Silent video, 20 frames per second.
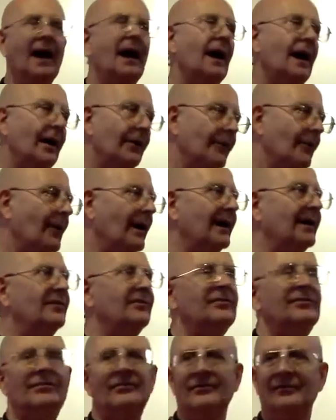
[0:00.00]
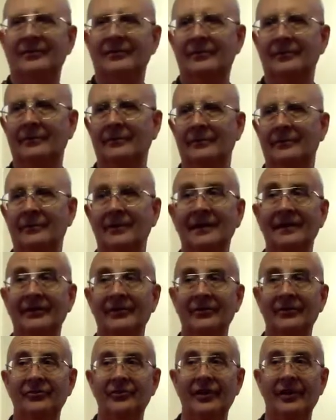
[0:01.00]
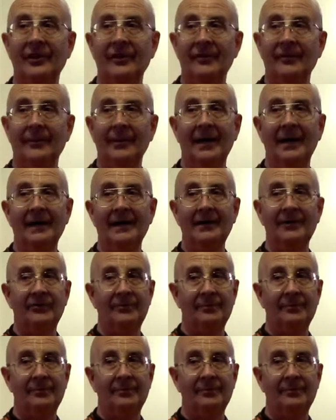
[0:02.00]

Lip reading: Otherwise, really the chariot of the body is